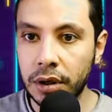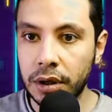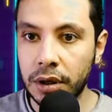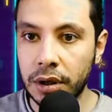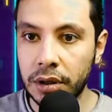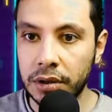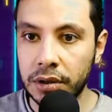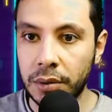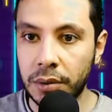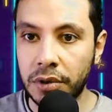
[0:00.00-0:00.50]

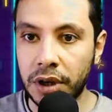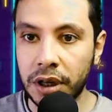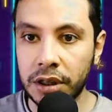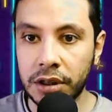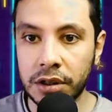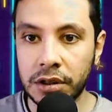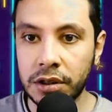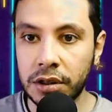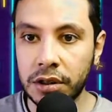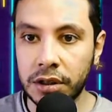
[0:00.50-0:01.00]
uh, the
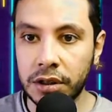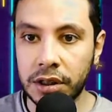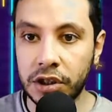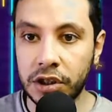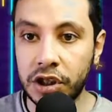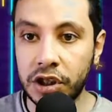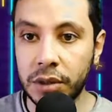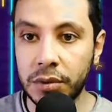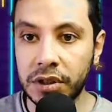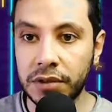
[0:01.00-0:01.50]
price is the
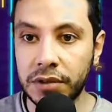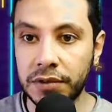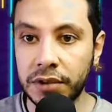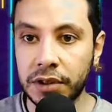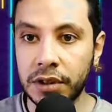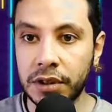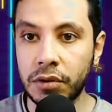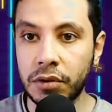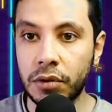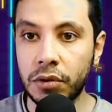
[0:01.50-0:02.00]
cheapest
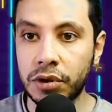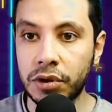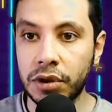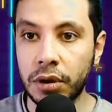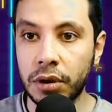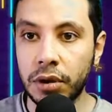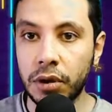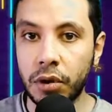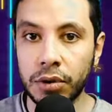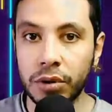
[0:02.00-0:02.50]
first or the
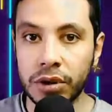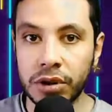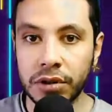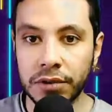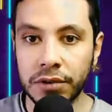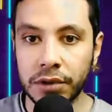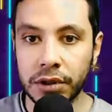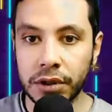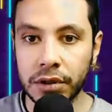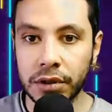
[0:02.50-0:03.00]
lowest
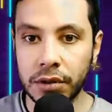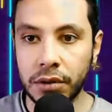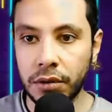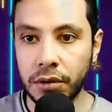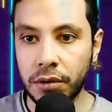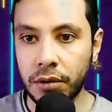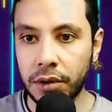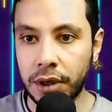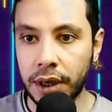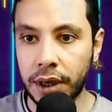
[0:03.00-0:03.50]
first.
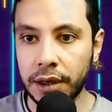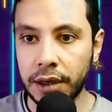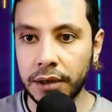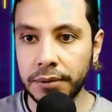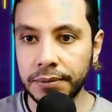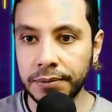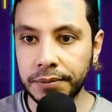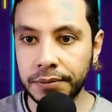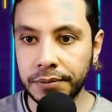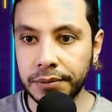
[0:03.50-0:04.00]
Okay,
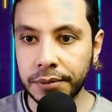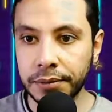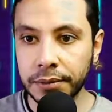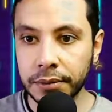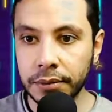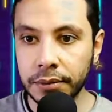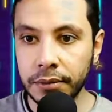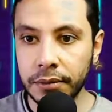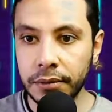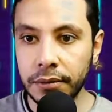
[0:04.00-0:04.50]

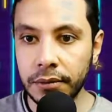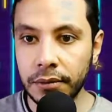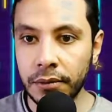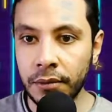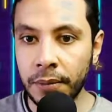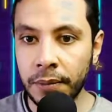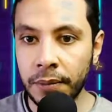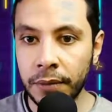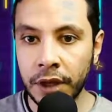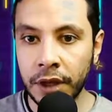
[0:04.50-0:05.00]

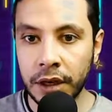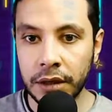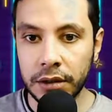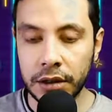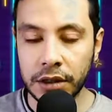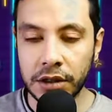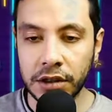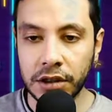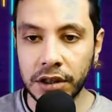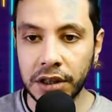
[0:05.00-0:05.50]

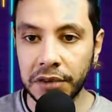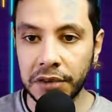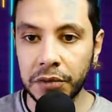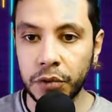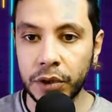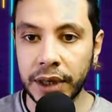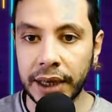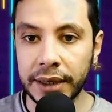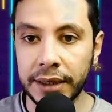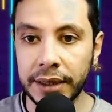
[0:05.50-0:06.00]
let's see if we can